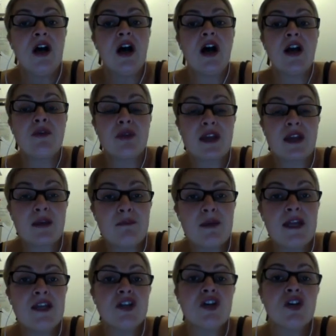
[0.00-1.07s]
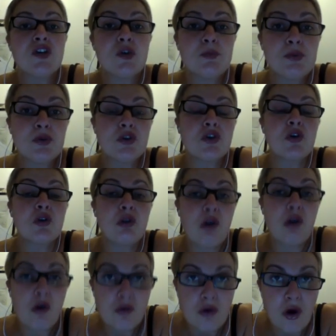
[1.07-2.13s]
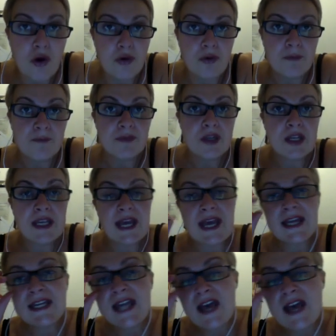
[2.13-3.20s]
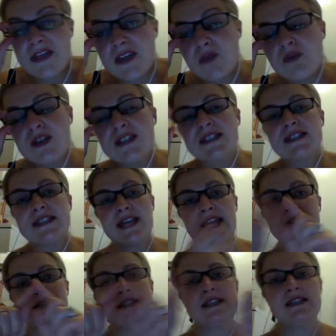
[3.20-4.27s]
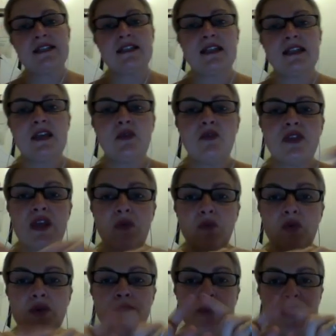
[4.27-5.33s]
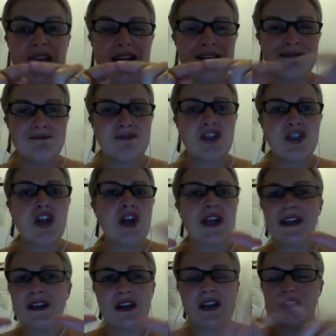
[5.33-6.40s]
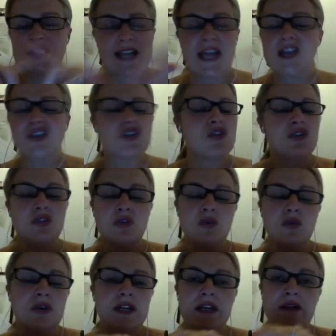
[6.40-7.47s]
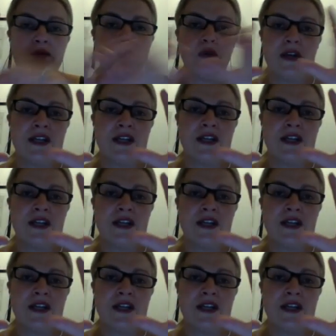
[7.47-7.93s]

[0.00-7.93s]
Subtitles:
I recommend you put your logo, okay? Now there is standard, there would be, it takes you through it in